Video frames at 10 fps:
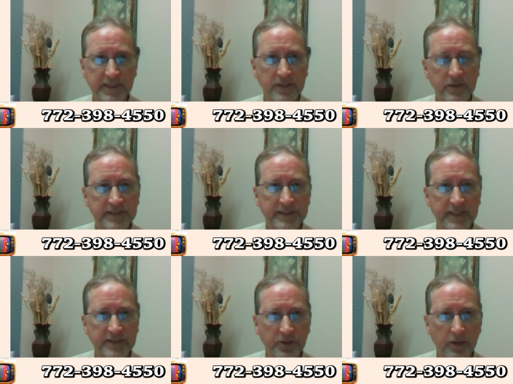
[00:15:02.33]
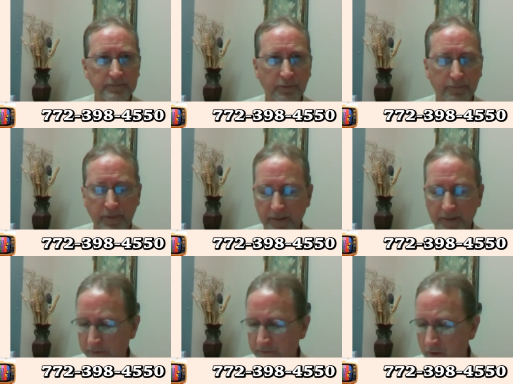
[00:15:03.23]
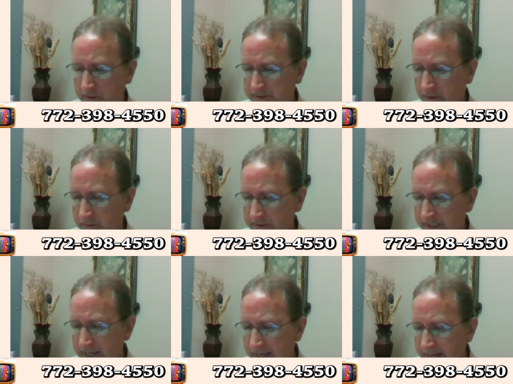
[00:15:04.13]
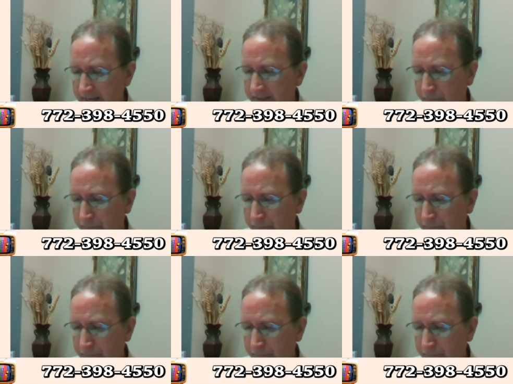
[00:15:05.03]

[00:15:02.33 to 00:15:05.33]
and use these herbs for people with gallstones? The